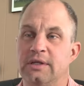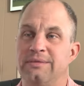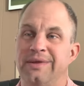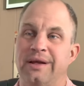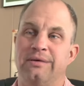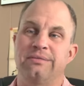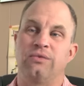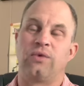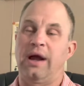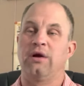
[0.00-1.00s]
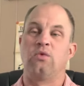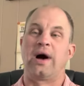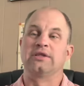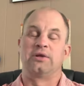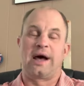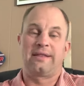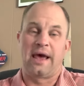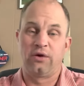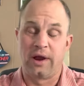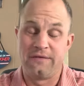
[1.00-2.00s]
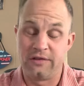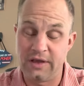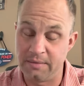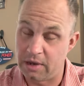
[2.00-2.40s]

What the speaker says: you know, record wise, they're not that great of a team.